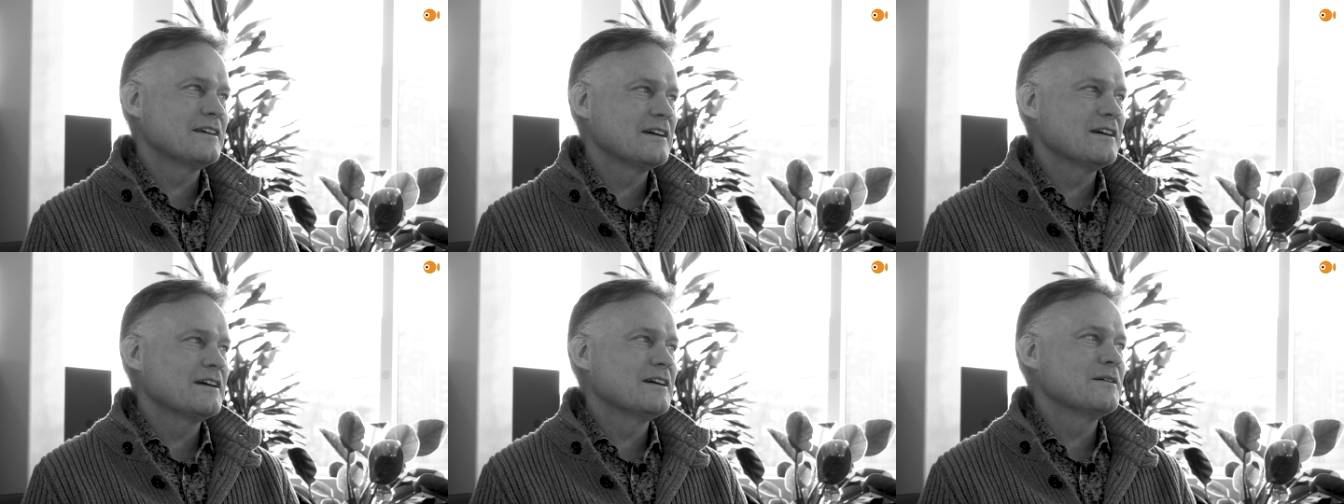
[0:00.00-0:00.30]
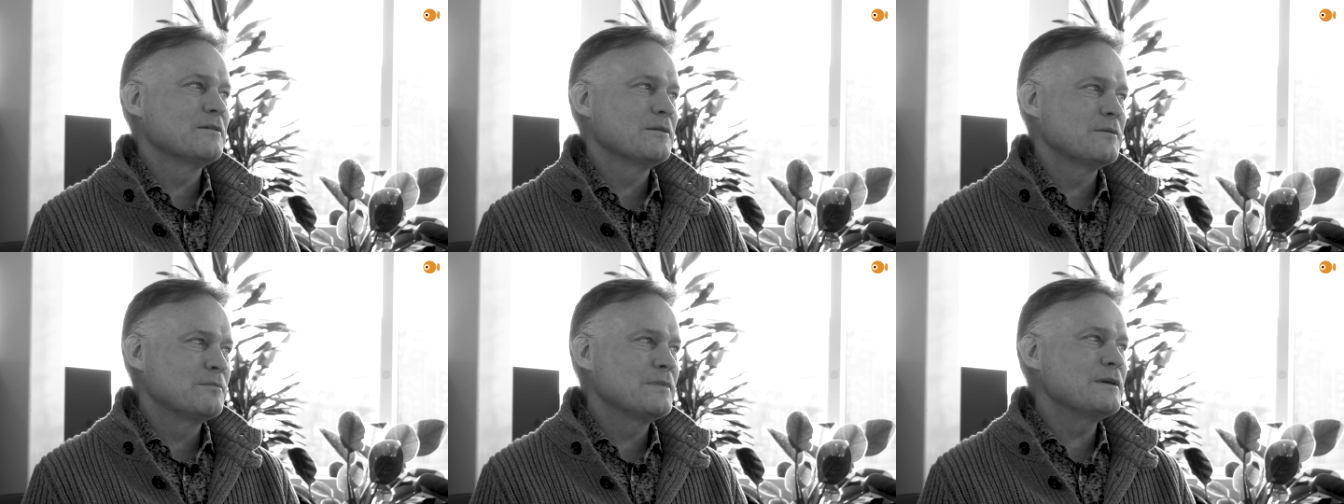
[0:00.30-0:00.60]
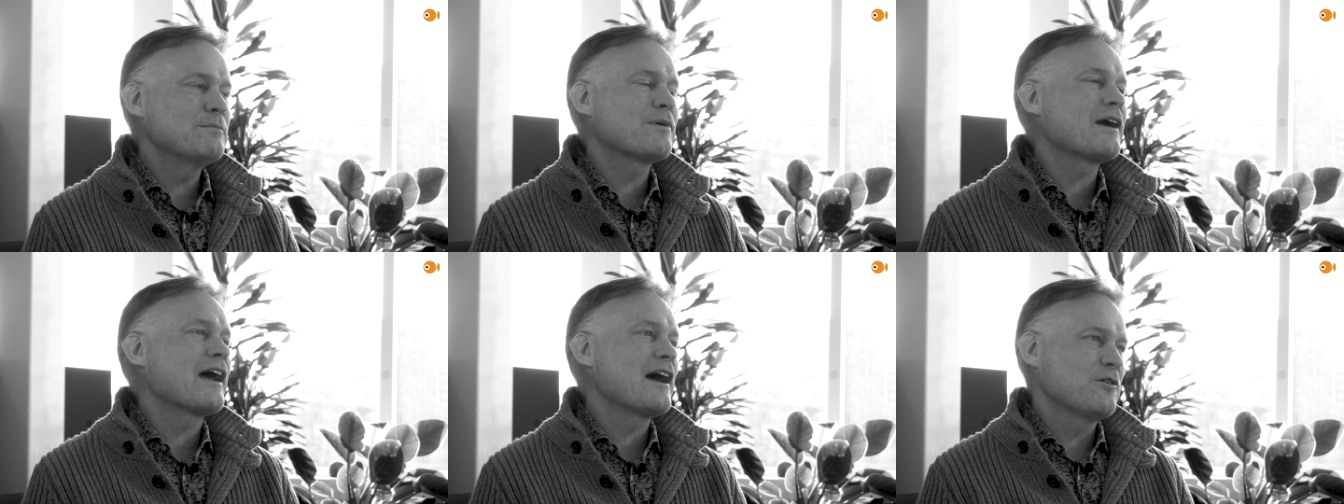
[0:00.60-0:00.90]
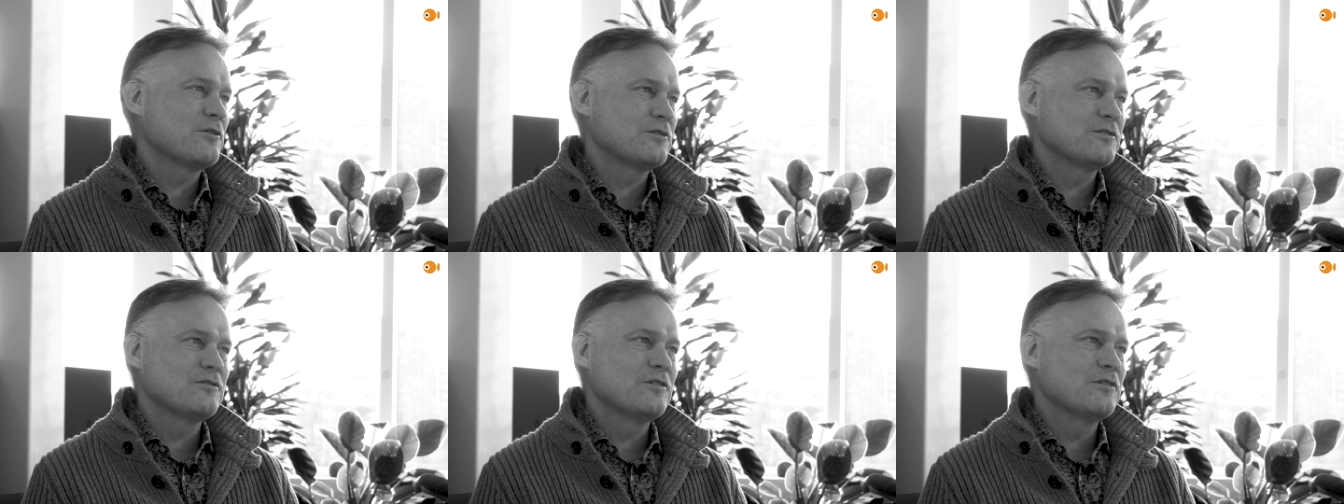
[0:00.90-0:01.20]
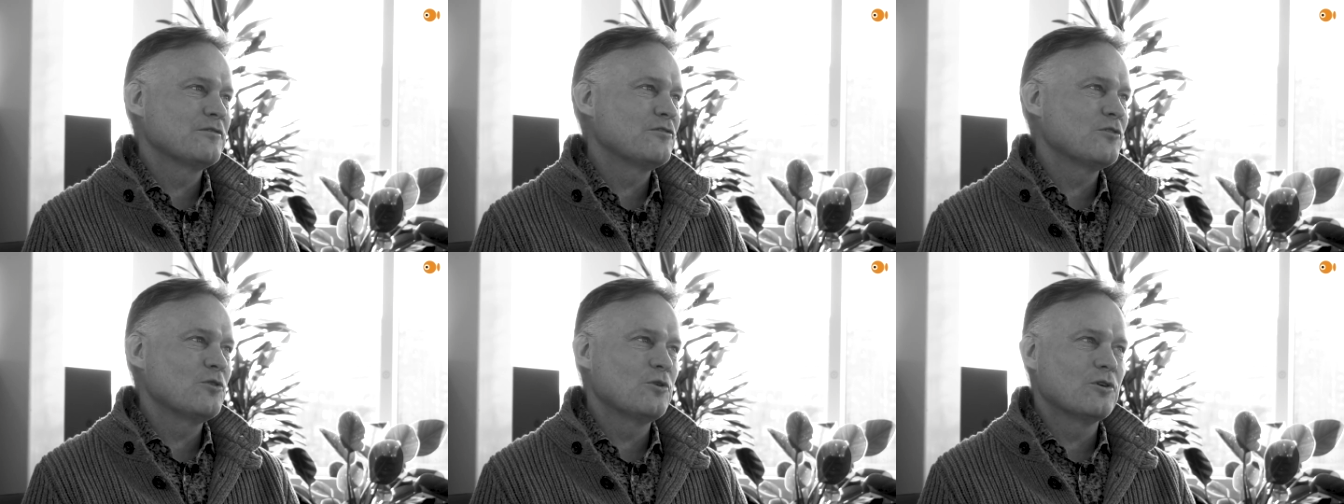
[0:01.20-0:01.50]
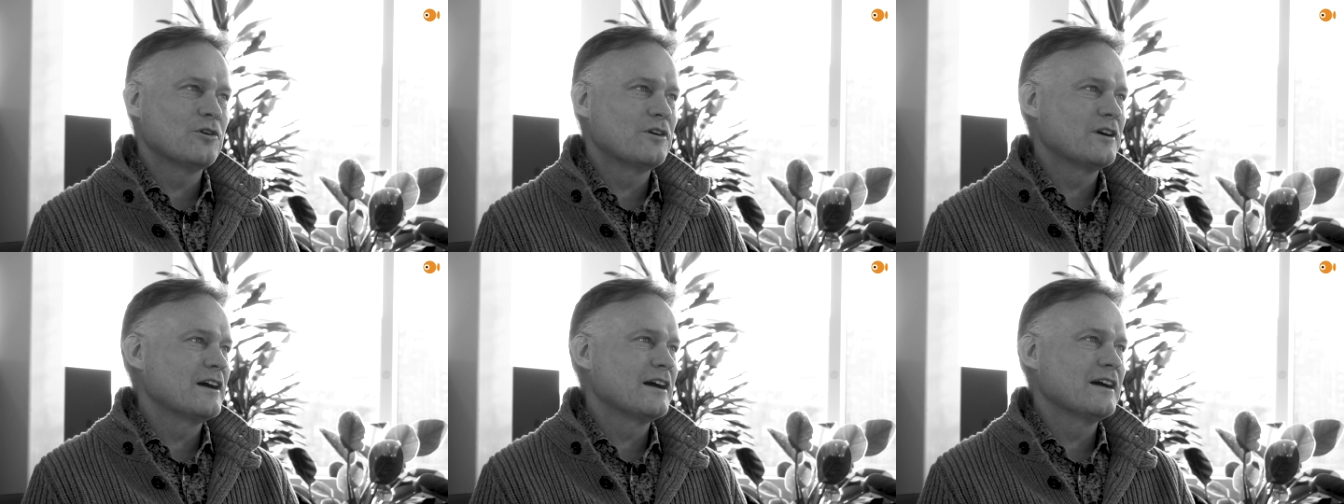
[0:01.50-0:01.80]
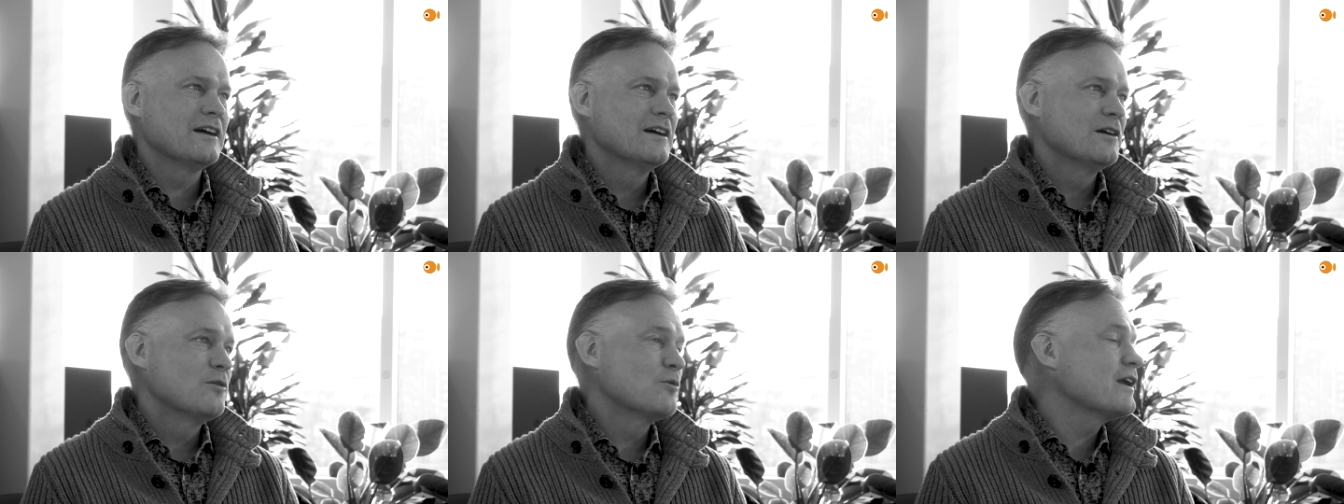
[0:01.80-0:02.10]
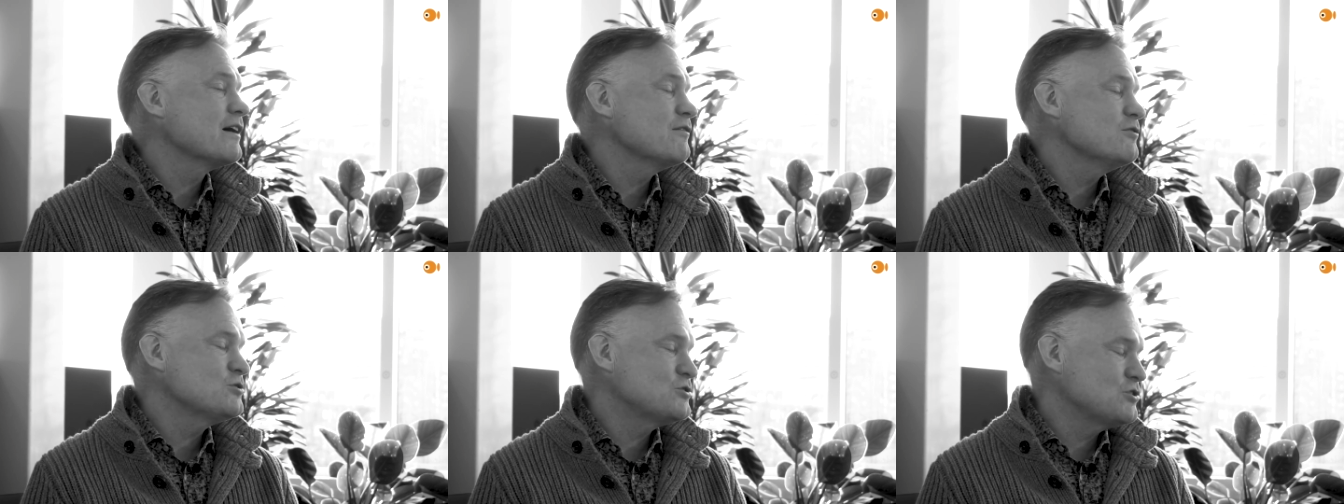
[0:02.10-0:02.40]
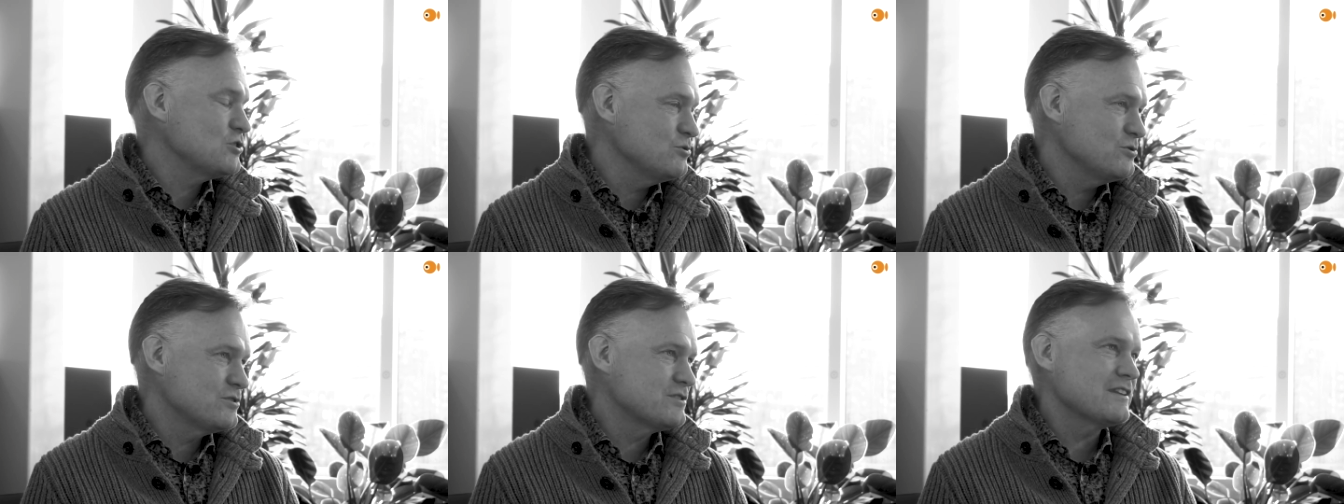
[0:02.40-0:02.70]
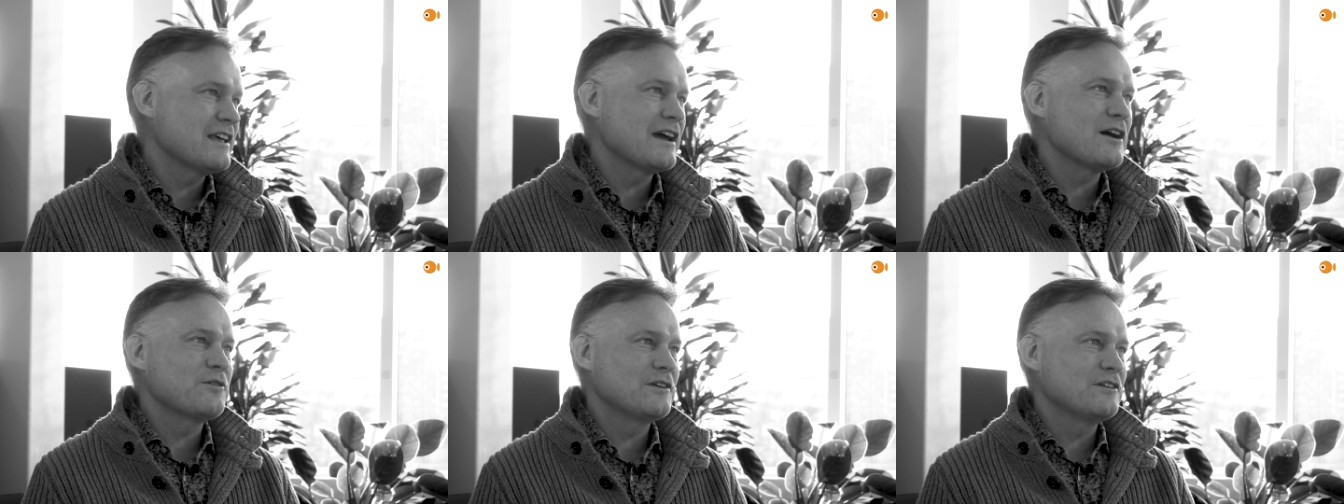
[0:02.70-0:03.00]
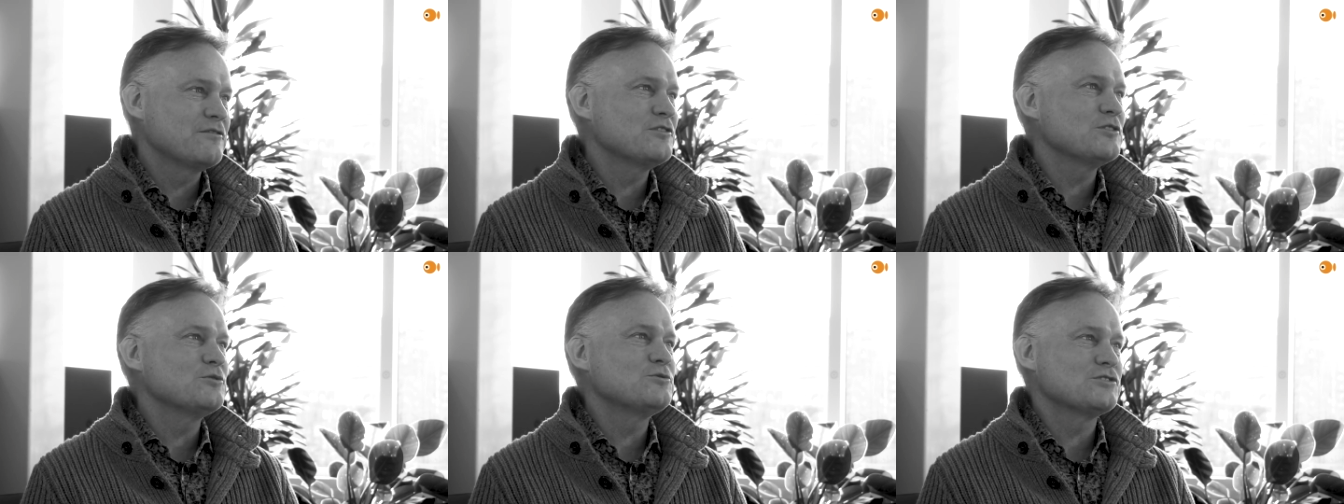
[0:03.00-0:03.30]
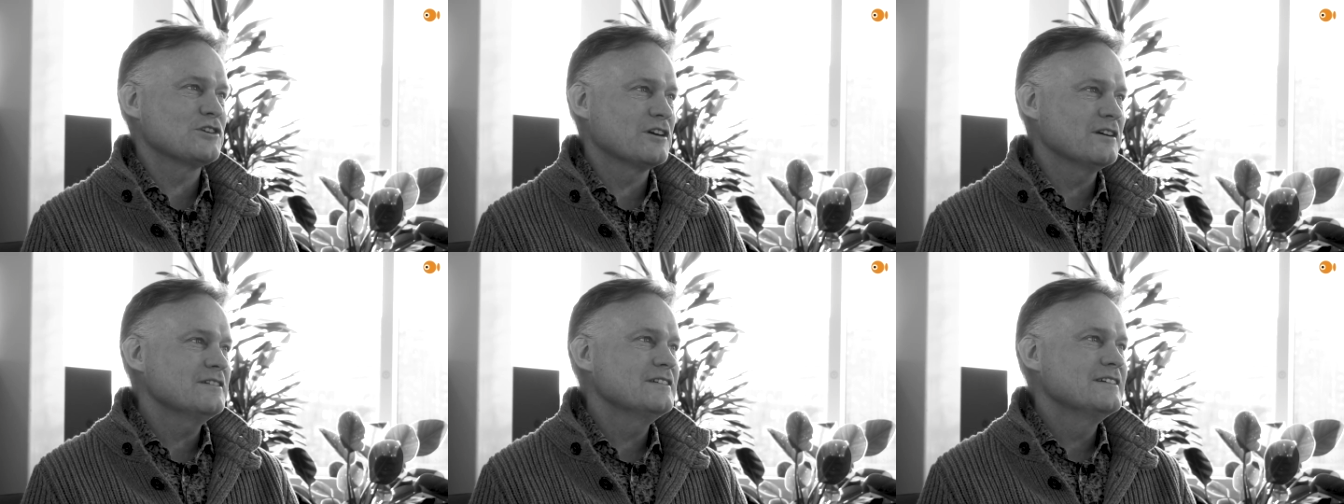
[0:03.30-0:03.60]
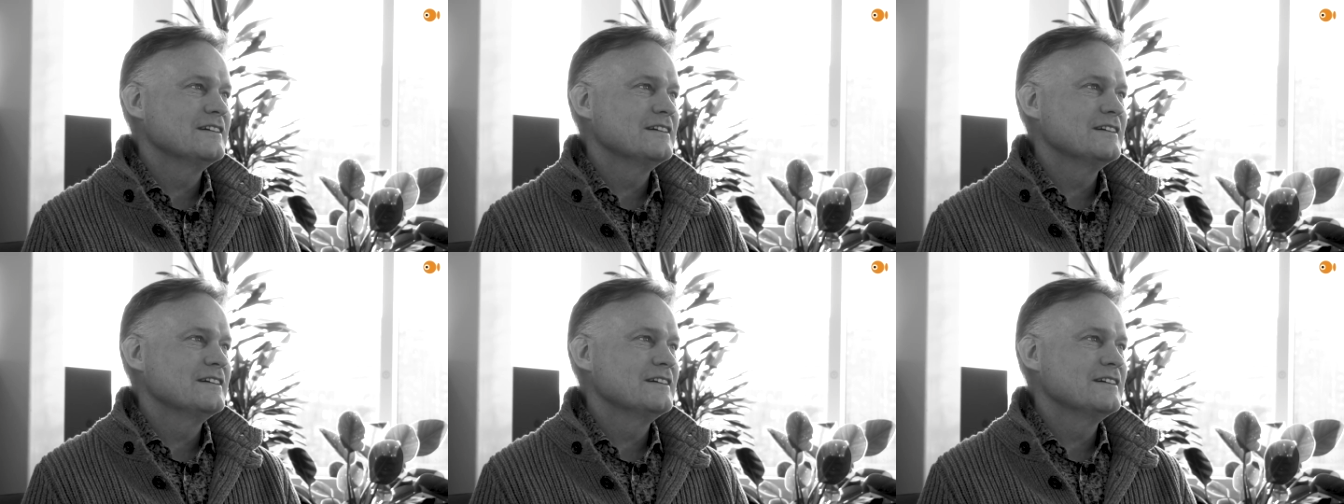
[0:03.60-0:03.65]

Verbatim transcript: uh, be proud for whatever you choose now in the future.